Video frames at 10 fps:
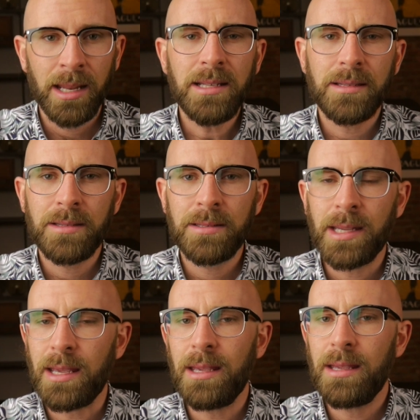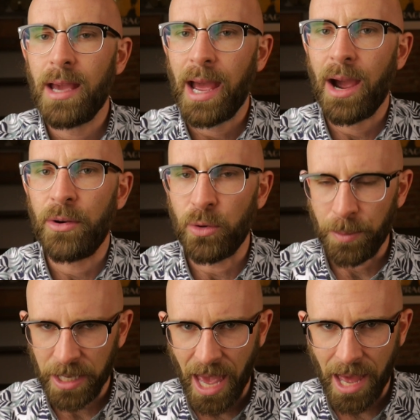let's see how it all
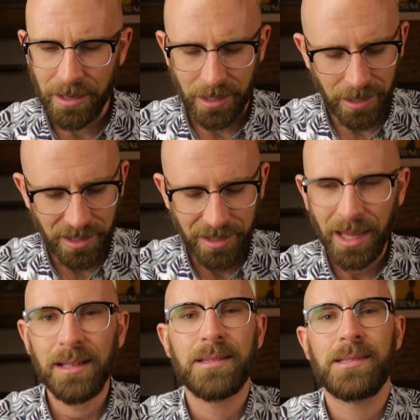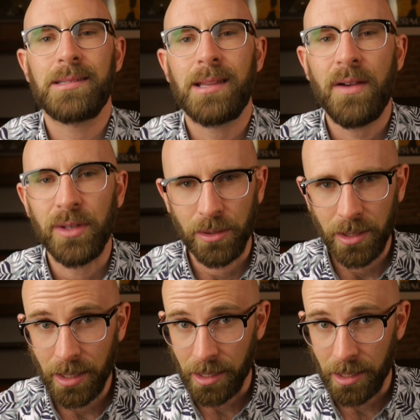began. Let's have a look at the